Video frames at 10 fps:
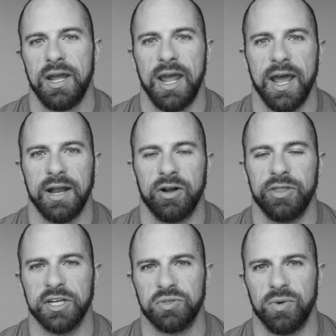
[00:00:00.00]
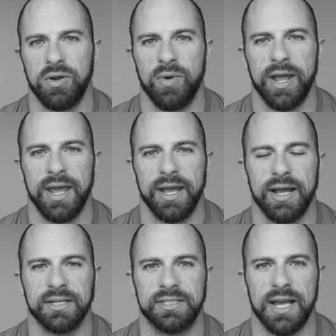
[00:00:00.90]
And on this one, you wanna hit
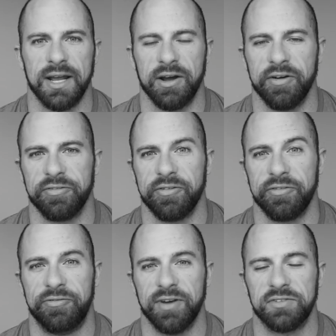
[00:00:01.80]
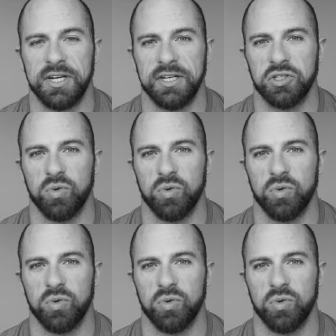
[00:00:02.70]
a set of 15 to